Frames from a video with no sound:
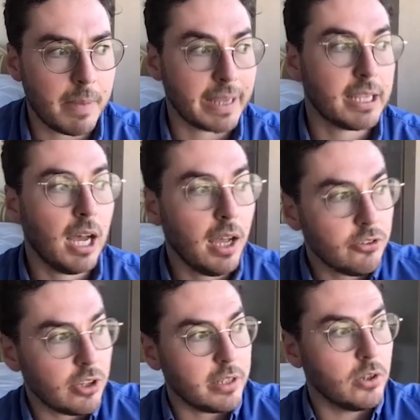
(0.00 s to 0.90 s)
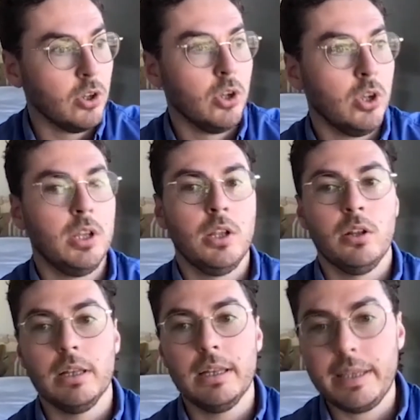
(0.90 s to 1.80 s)
my cousin
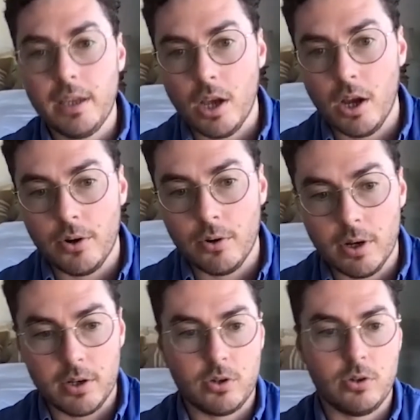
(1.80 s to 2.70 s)
Leo,